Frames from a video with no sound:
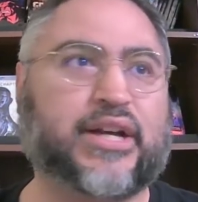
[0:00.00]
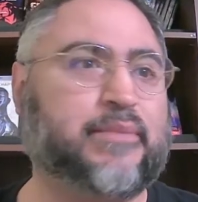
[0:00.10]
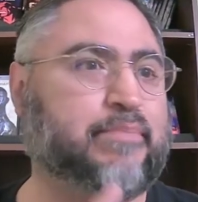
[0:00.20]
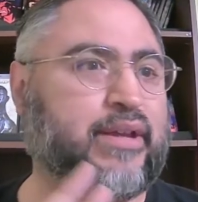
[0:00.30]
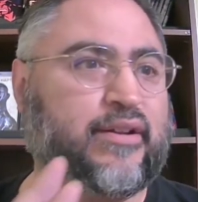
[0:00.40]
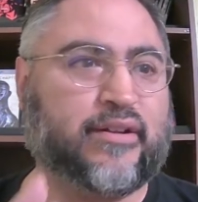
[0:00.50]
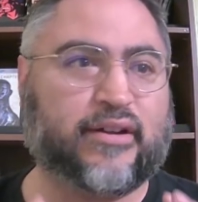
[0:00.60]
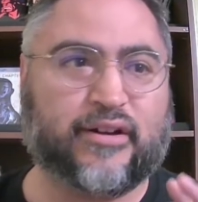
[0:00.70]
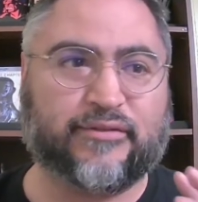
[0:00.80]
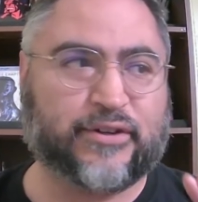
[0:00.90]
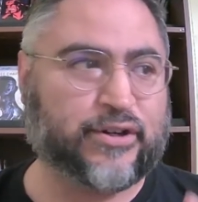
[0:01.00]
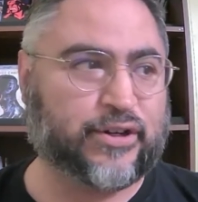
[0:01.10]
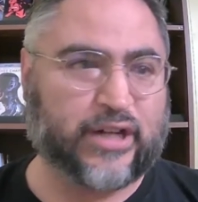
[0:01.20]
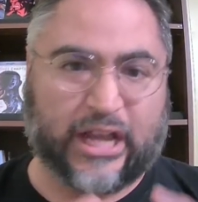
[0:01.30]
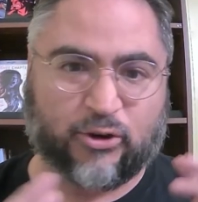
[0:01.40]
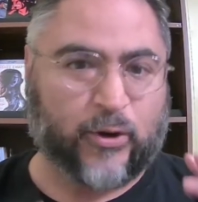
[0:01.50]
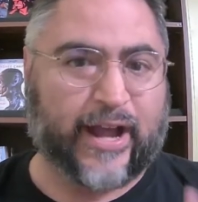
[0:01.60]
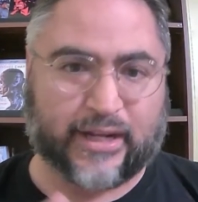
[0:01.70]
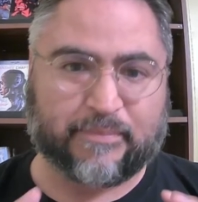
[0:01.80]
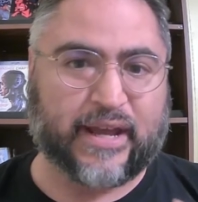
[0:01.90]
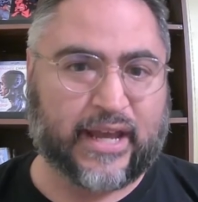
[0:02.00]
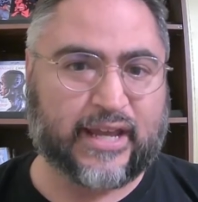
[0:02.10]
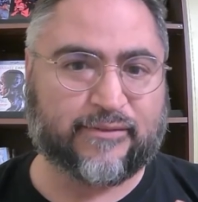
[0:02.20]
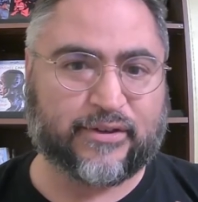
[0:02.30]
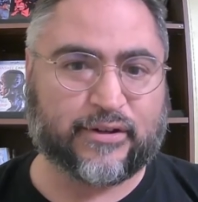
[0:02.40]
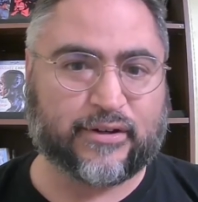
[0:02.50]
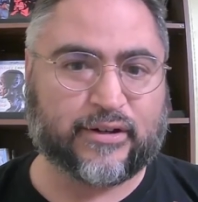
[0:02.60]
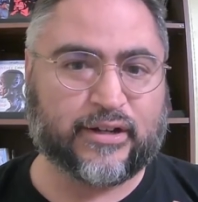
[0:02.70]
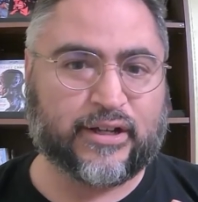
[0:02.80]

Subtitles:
a bit of her erratic behavior,